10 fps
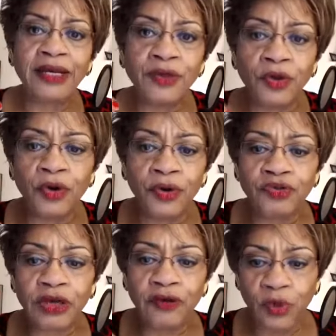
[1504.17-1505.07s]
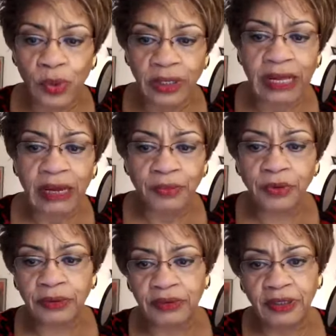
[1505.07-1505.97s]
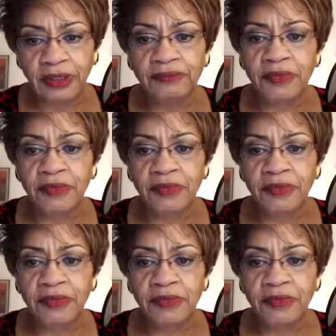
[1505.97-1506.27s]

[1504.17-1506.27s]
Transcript: would encourage everyone and i'll put the